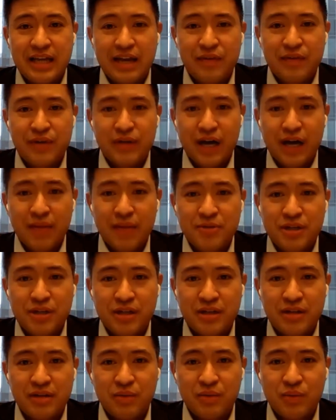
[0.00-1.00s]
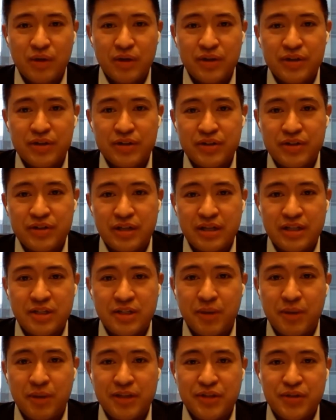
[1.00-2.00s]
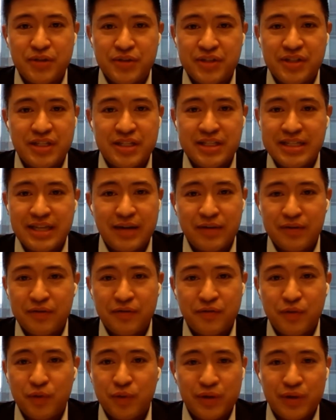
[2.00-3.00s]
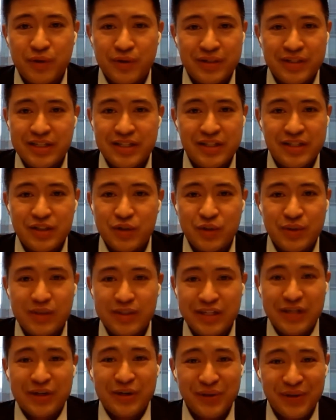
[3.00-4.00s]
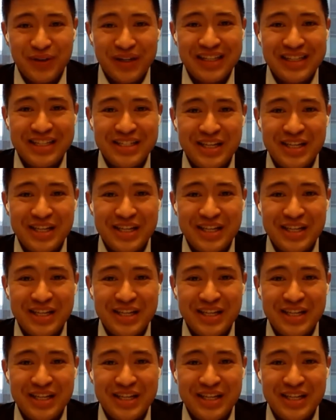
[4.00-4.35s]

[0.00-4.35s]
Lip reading: it ever an option where a sponsor just sits out the full year and doesn't do a deal?